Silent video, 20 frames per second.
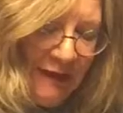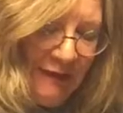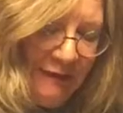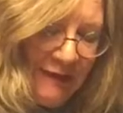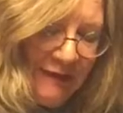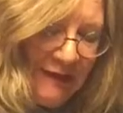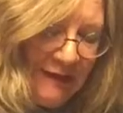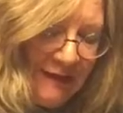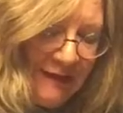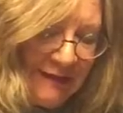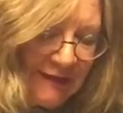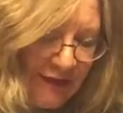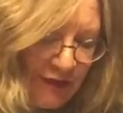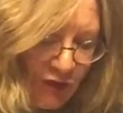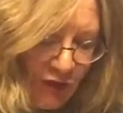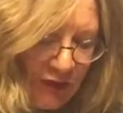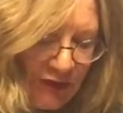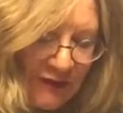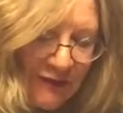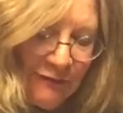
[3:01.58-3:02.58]
comes to
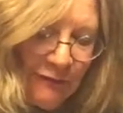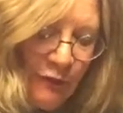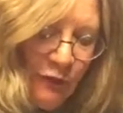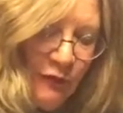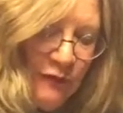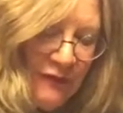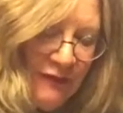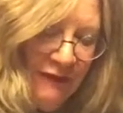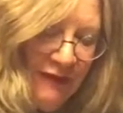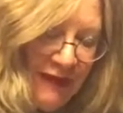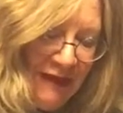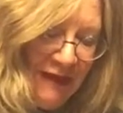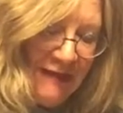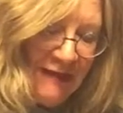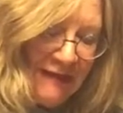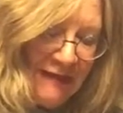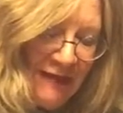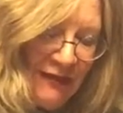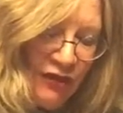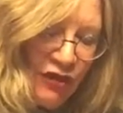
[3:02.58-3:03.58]
citrus, most of the
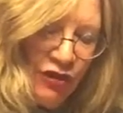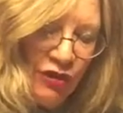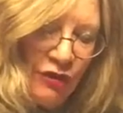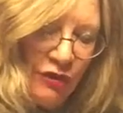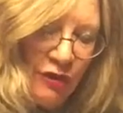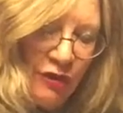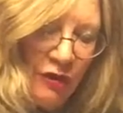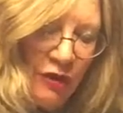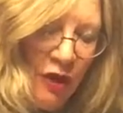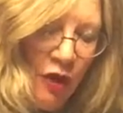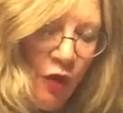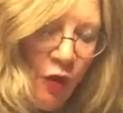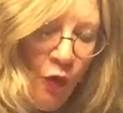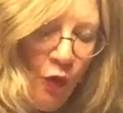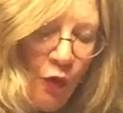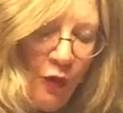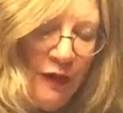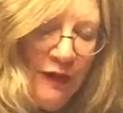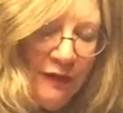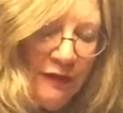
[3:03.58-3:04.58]
essential
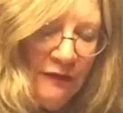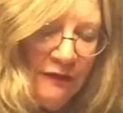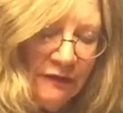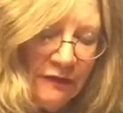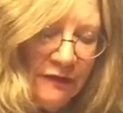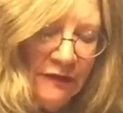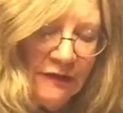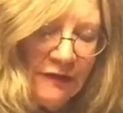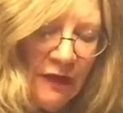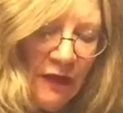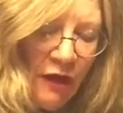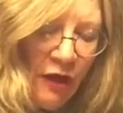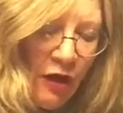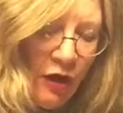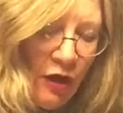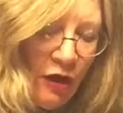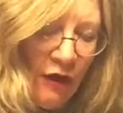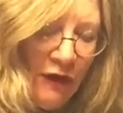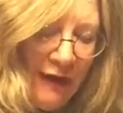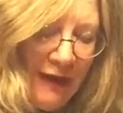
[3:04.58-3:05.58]
oils
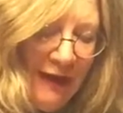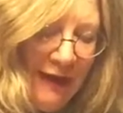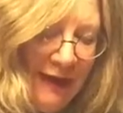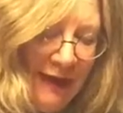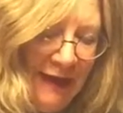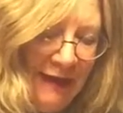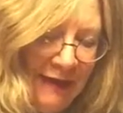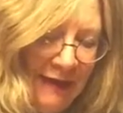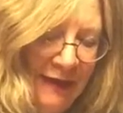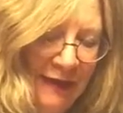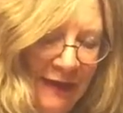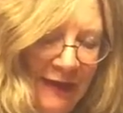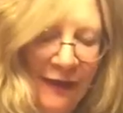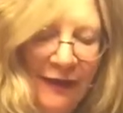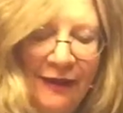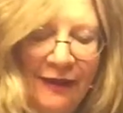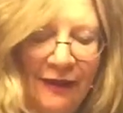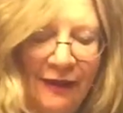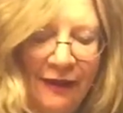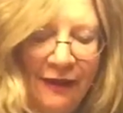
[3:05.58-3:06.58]
are in
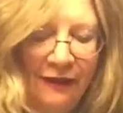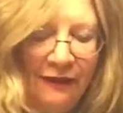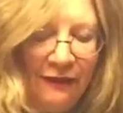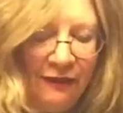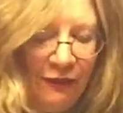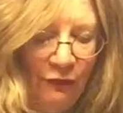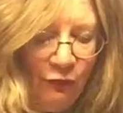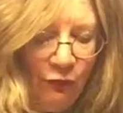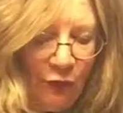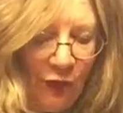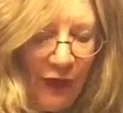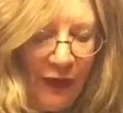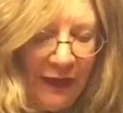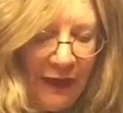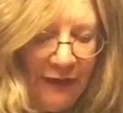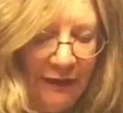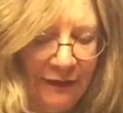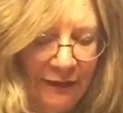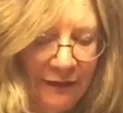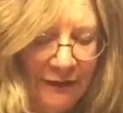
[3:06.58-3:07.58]
the
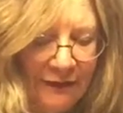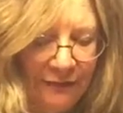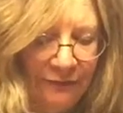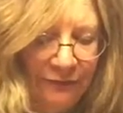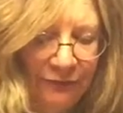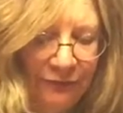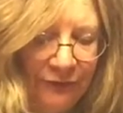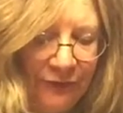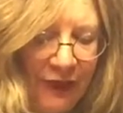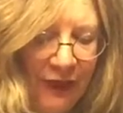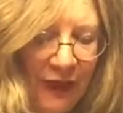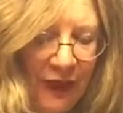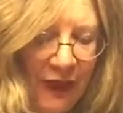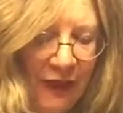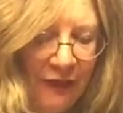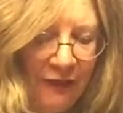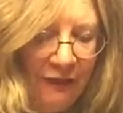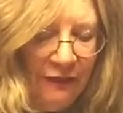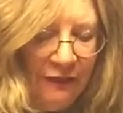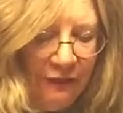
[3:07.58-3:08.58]
rind.
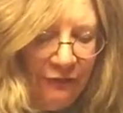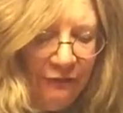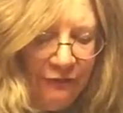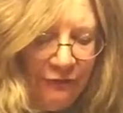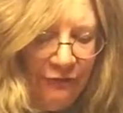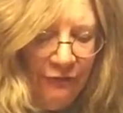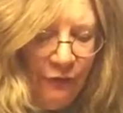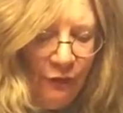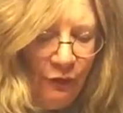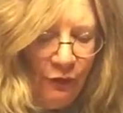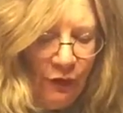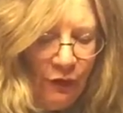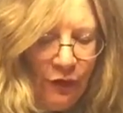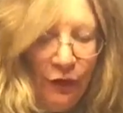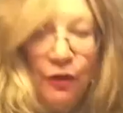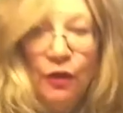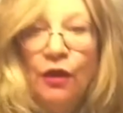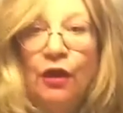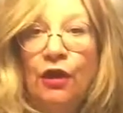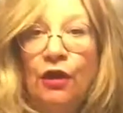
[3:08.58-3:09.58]

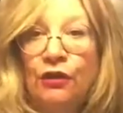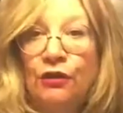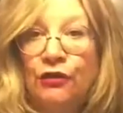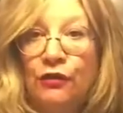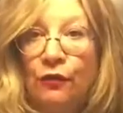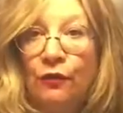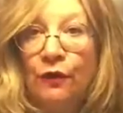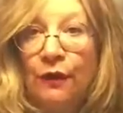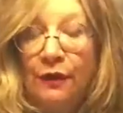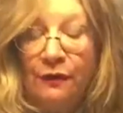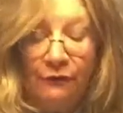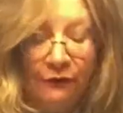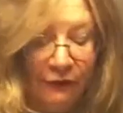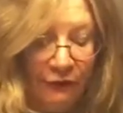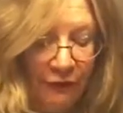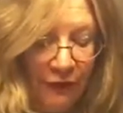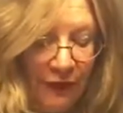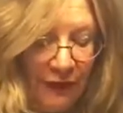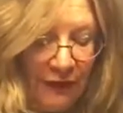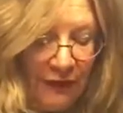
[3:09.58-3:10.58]
Therefore, don't ever
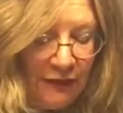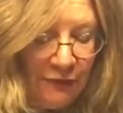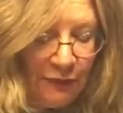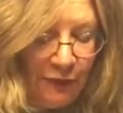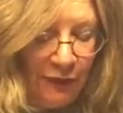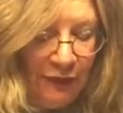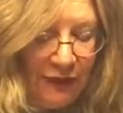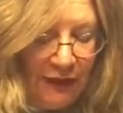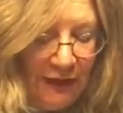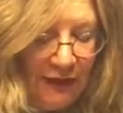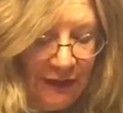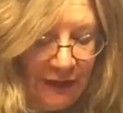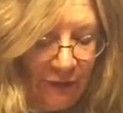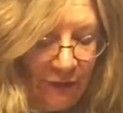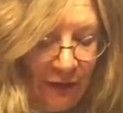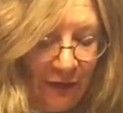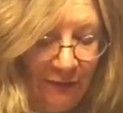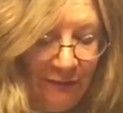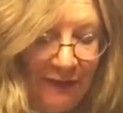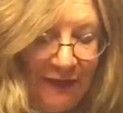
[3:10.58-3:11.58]
forget to put it in
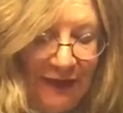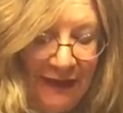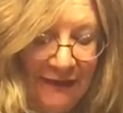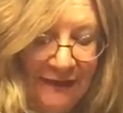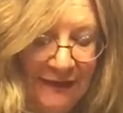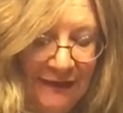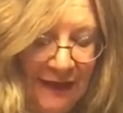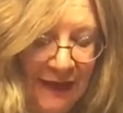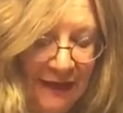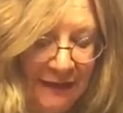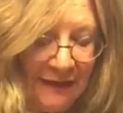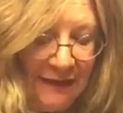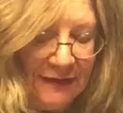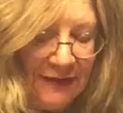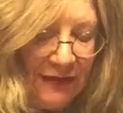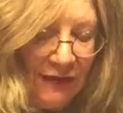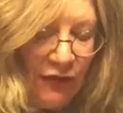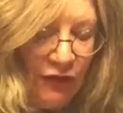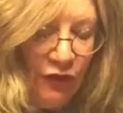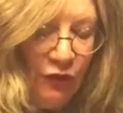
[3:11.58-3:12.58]
when it makes sense.
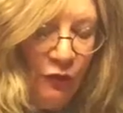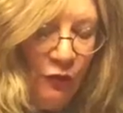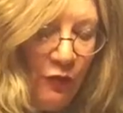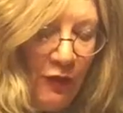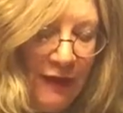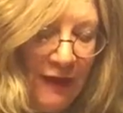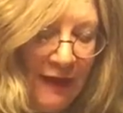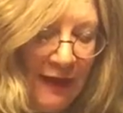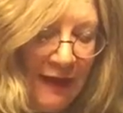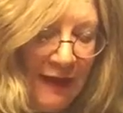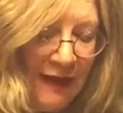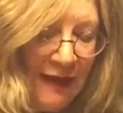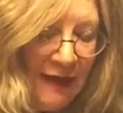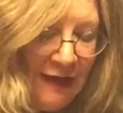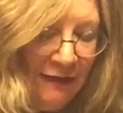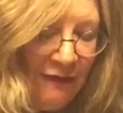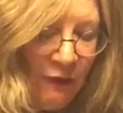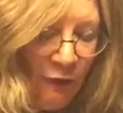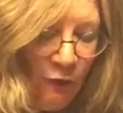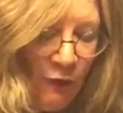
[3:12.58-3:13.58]
Now, you don't want to get any
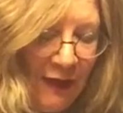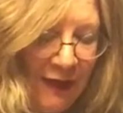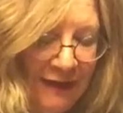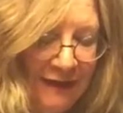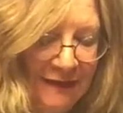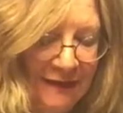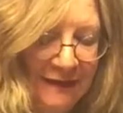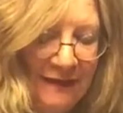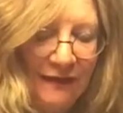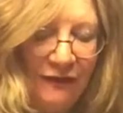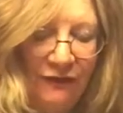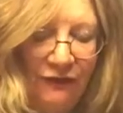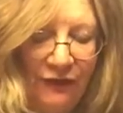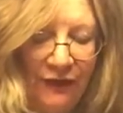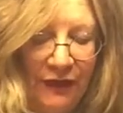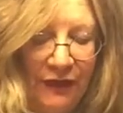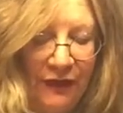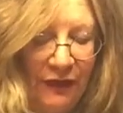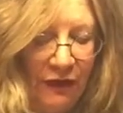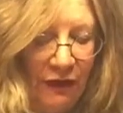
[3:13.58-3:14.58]
of the white stuff
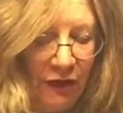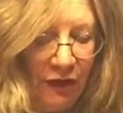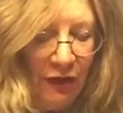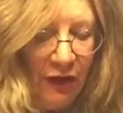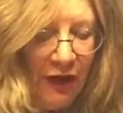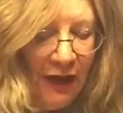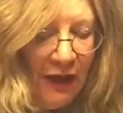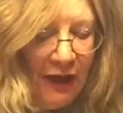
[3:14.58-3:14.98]
in here